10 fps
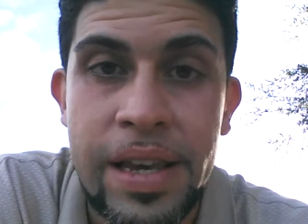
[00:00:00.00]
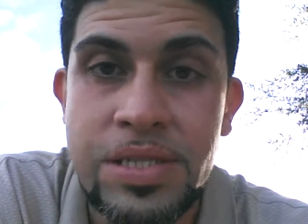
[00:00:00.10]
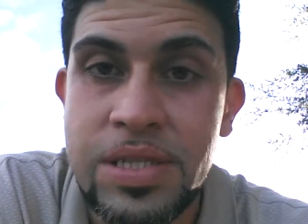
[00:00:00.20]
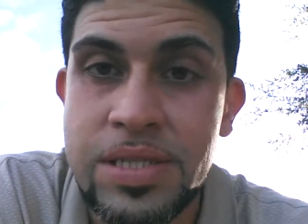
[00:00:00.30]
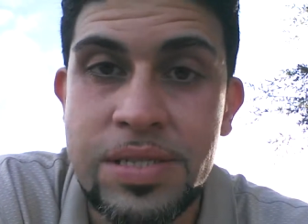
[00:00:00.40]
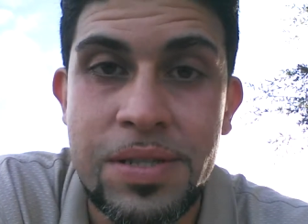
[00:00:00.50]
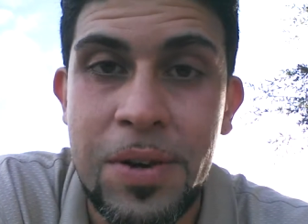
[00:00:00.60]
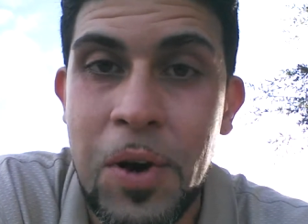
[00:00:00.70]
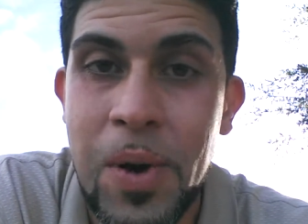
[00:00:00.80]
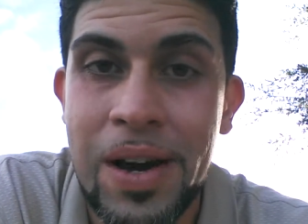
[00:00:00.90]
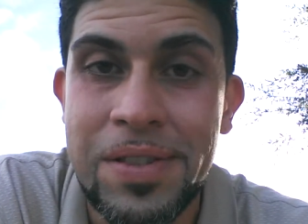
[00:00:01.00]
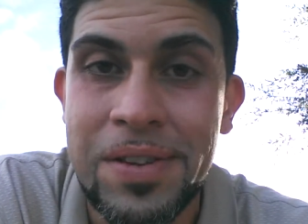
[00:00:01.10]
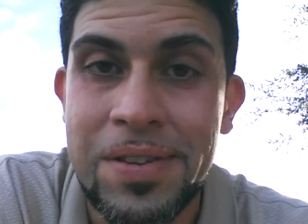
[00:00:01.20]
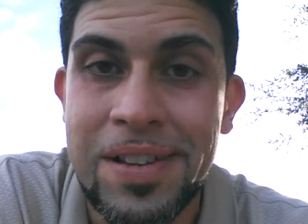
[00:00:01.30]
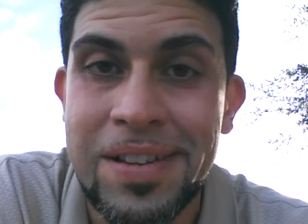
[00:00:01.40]
and just you know go out
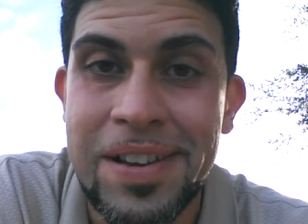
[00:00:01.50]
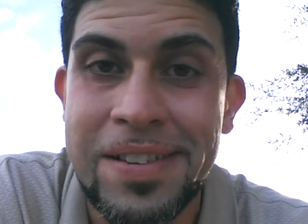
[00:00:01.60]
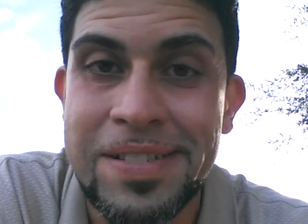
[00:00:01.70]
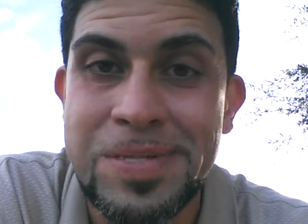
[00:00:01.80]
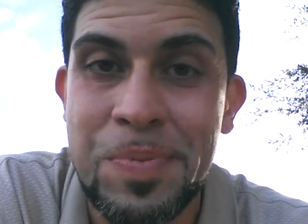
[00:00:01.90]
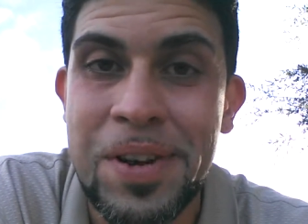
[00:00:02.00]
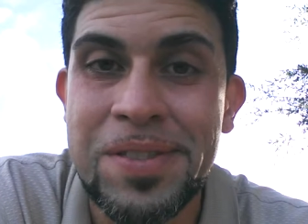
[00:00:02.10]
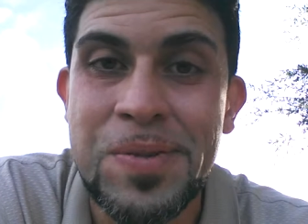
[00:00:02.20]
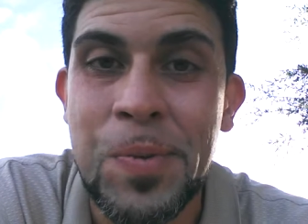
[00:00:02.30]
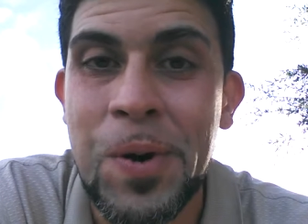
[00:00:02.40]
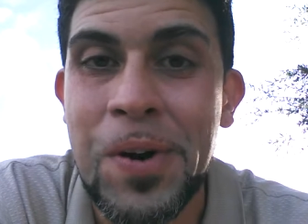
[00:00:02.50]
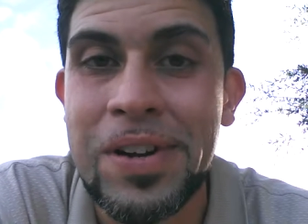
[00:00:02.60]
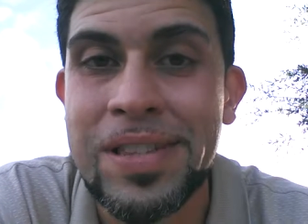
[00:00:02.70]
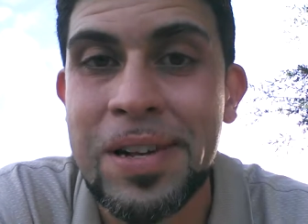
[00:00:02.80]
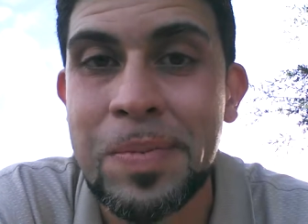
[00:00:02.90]
there and, and, and spread this
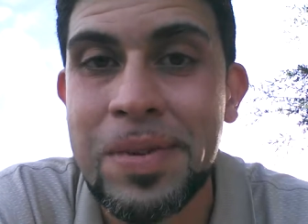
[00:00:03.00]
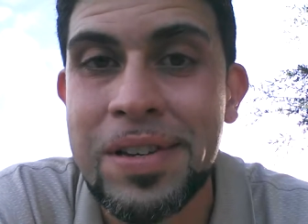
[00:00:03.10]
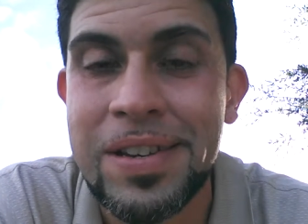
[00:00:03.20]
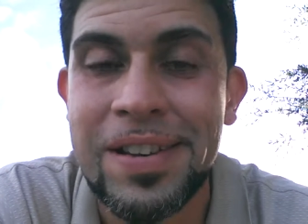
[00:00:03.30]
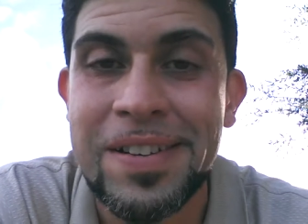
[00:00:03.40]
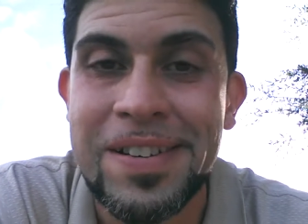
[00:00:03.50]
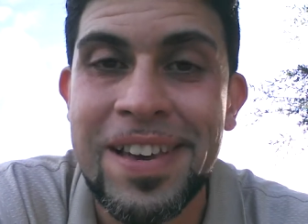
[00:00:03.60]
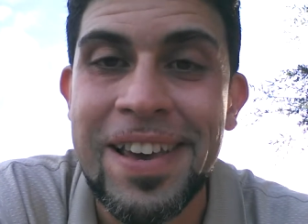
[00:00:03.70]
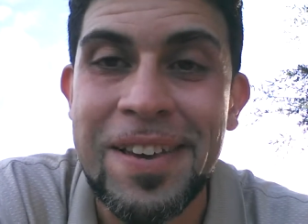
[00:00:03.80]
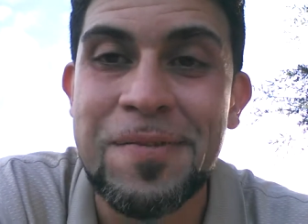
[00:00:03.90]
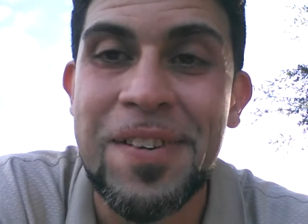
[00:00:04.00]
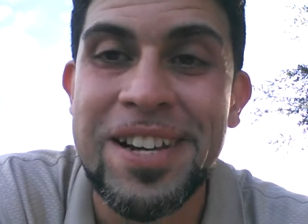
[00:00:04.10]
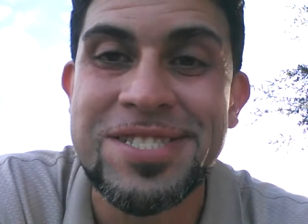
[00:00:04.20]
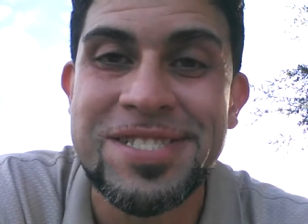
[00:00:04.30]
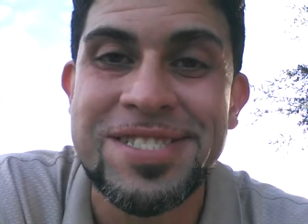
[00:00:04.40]
word and let it be uh,
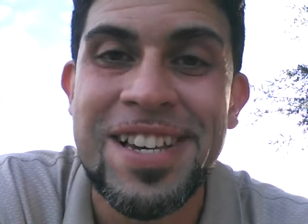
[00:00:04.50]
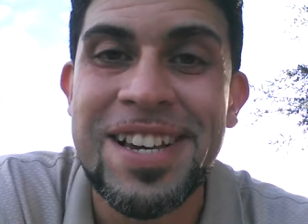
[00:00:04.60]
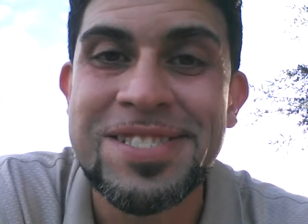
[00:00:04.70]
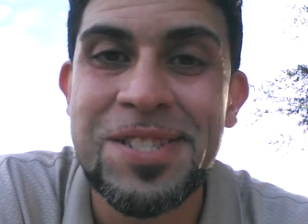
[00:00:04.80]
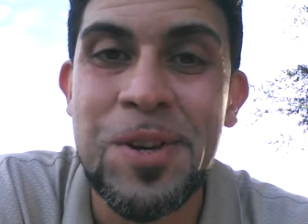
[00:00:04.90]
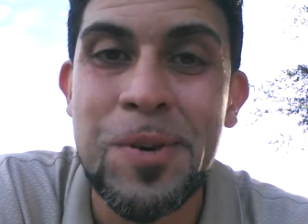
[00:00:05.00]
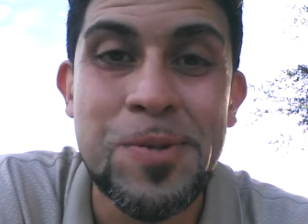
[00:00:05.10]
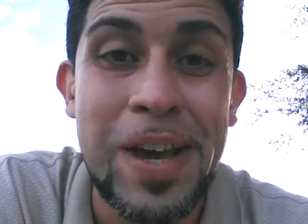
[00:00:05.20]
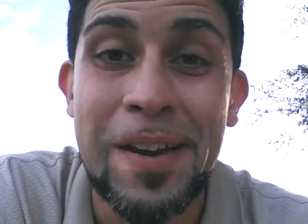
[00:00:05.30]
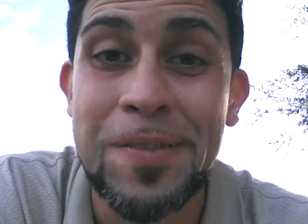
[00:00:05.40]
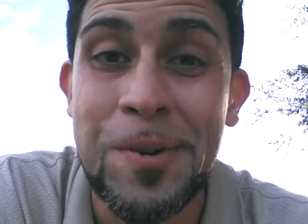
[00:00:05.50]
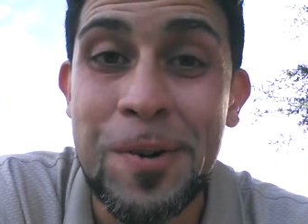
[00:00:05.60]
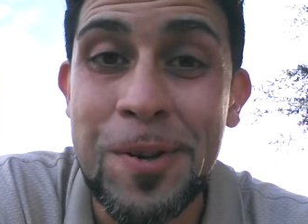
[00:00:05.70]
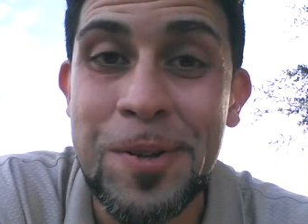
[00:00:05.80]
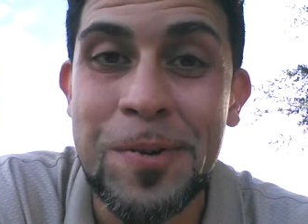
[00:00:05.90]
infectious to those who have
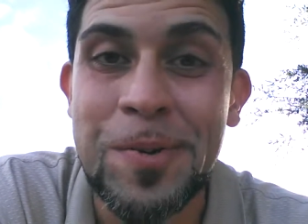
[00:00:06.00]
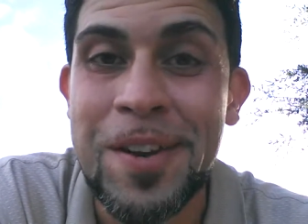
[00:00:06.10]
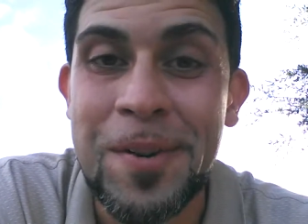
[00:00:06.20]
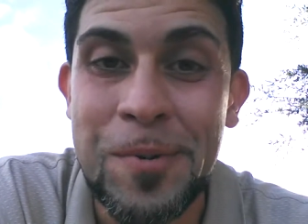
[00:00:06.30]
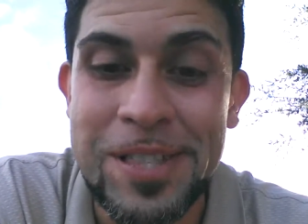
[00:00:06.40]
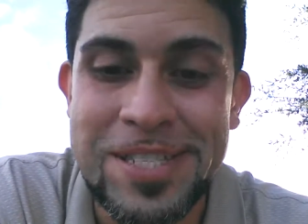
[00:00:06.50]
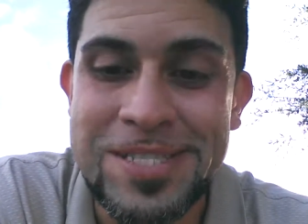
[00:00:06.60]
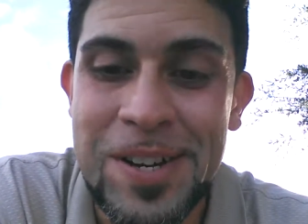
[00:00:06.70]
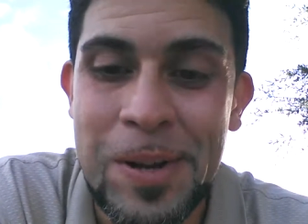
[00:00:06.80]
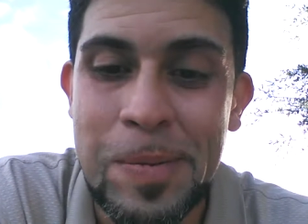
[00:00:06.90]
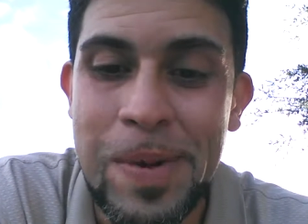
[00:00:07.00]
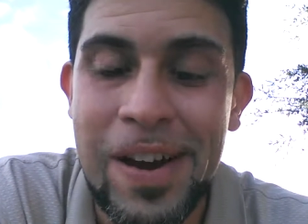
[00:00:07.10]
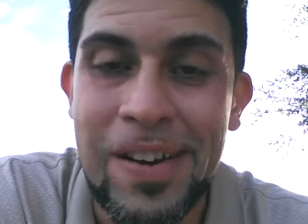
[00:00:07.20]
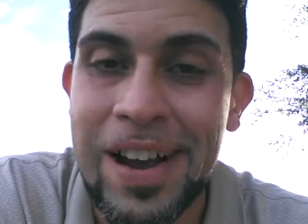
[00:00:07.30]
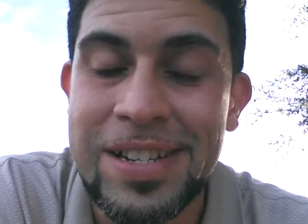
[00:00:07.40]
no clue what this is all
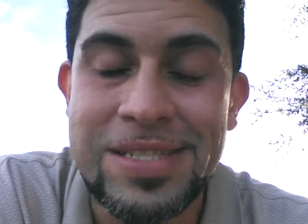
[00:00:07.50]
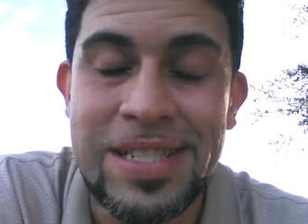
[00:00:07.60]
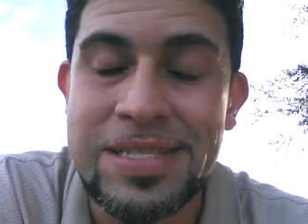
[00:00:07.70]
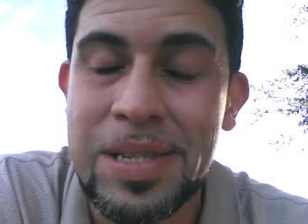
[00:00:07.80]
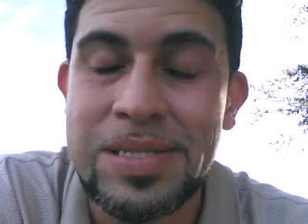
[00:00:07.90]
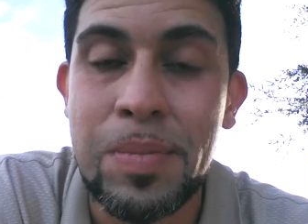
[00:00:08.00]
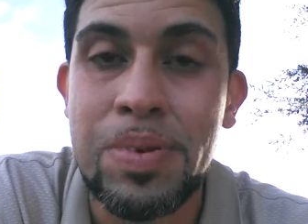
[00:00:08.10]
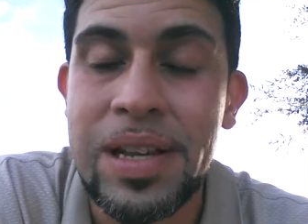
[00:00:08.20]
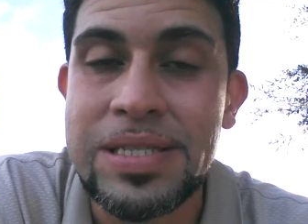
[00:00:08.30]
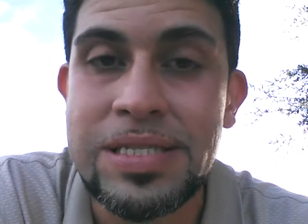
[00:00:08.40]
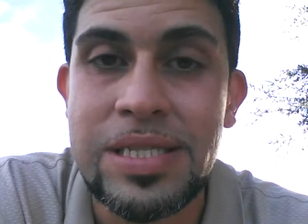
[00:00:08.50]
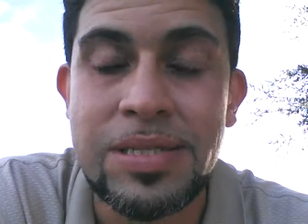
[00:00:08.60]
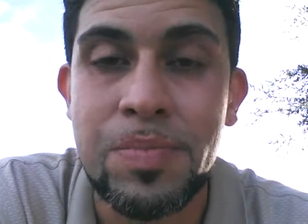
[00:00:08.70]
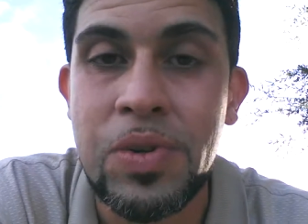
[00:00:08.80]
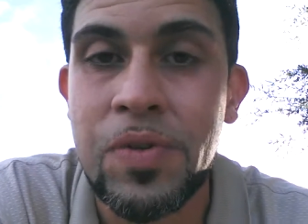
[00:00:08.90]
about. I just it's it's a blessing.
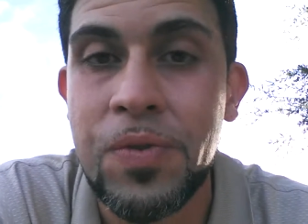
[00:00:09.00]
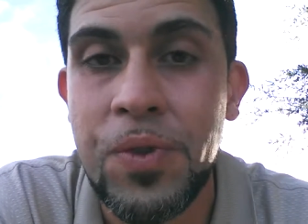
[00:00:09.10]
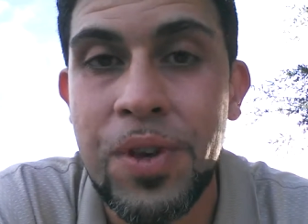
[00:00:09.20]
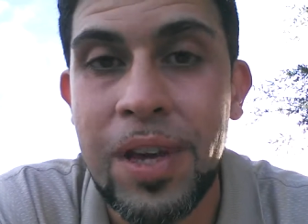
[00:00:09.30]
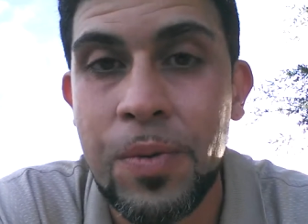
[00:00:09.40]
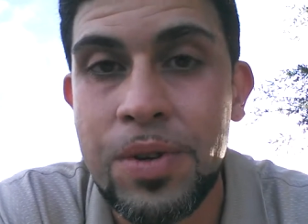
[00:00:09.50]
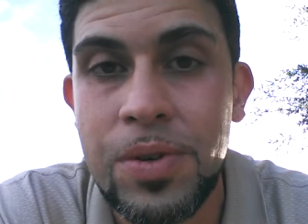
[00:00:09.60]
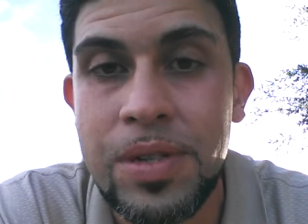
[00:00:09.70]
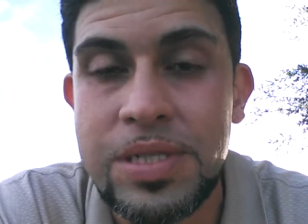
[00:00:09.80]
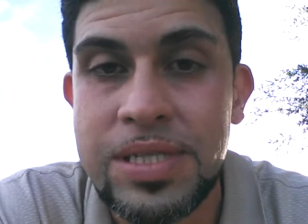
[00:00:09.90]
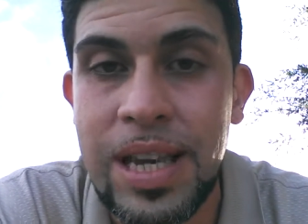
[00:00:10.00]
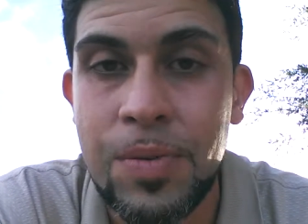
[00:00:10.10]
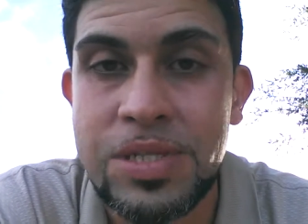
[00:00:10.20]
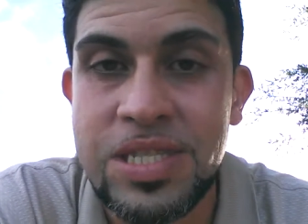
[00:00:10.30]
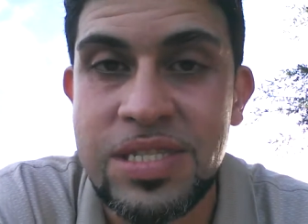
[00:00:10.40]
It's a beautiful thing when you
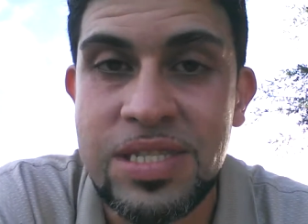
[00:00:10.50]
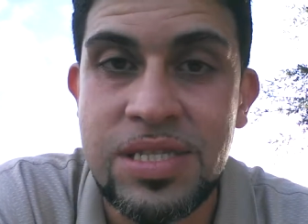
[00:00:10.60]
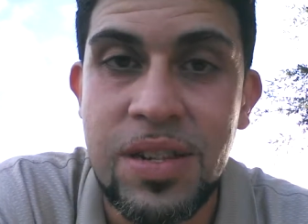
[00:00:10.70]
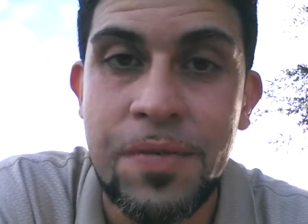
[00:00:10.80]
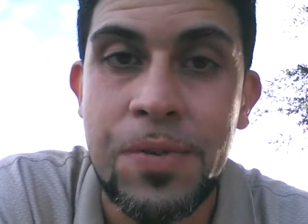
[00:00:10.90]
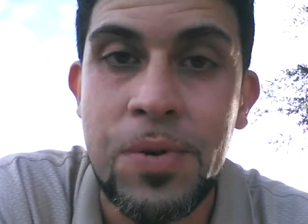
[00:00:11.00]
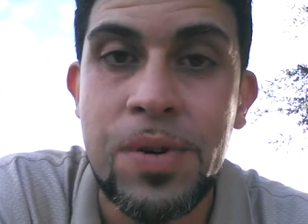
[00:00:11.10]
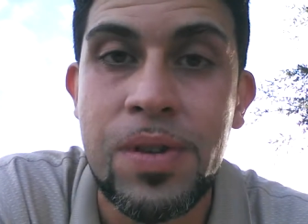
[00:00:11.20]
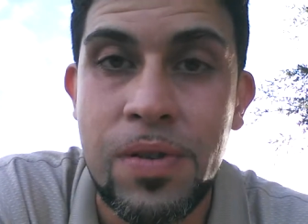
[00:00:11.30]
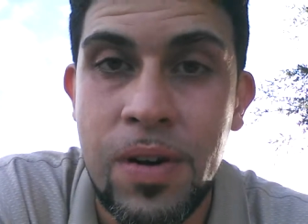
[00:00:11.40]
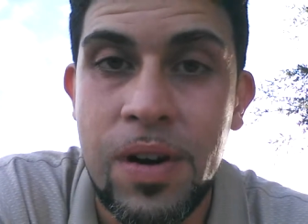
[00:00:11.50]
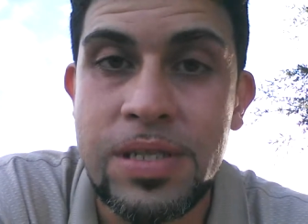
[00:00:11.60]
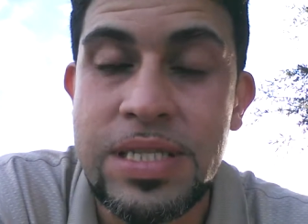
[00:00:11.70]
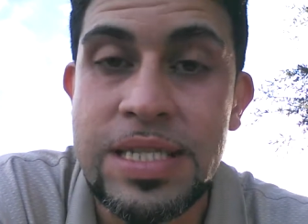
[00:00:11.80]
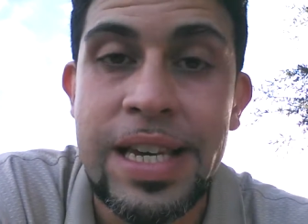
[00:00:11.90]
understand what Jesus has done for you on the
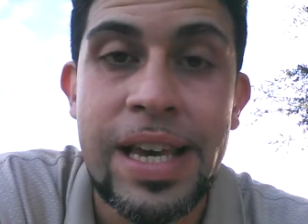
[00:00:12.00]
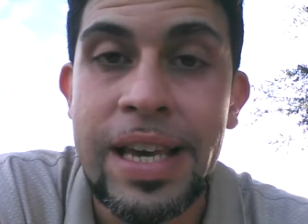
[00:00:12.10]
cross. He